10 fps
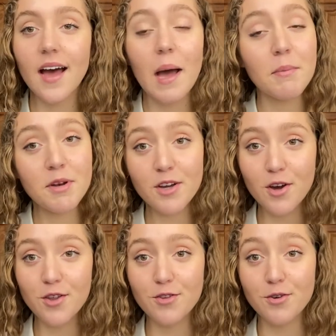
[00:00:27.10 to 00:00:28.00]
I'm going to
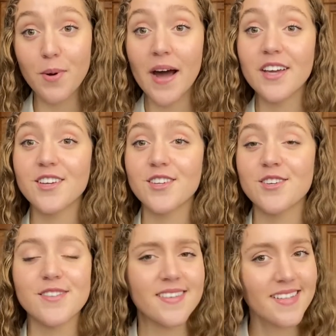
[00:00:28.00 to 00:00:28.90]
go through how you can
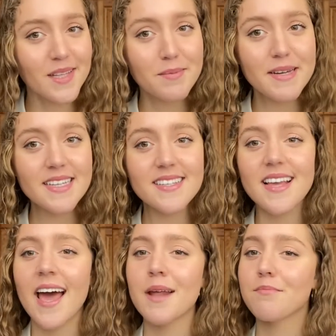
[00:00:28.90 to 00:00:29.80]
use the syllabus
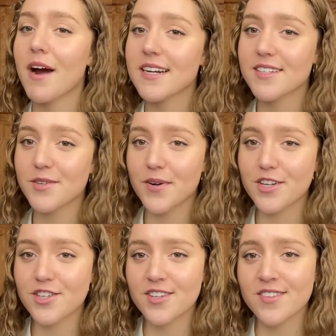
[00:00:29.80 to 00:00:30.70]
and practice
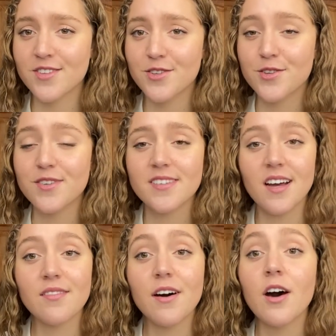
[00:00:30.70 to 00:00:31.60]
questions to
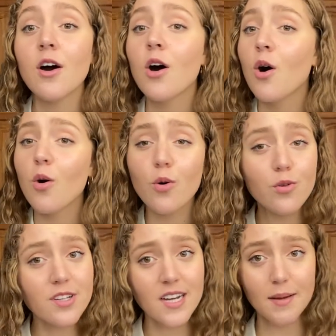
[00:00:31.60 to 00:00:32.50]
discover all
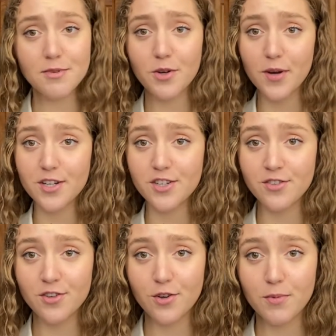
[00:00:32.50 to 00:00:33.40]
the types of
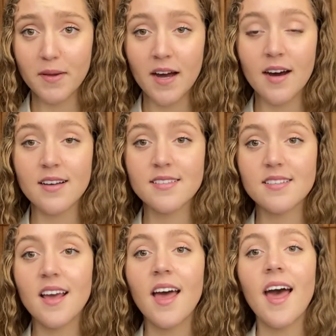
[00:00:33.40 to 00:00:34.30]
questions you could be
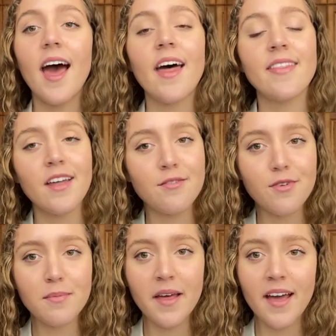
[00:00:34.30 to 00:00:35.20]
asked, and then
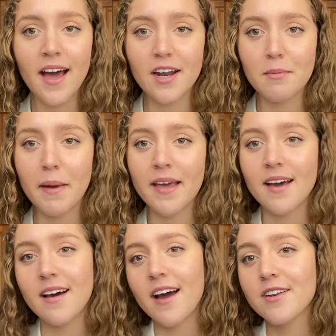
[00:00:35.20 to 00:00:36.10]
from there how to make a
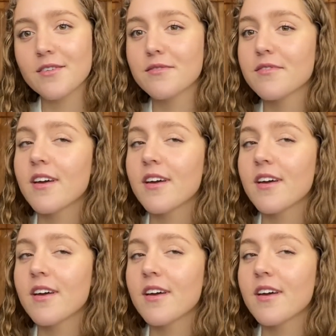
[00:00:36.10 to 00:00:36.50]
kind of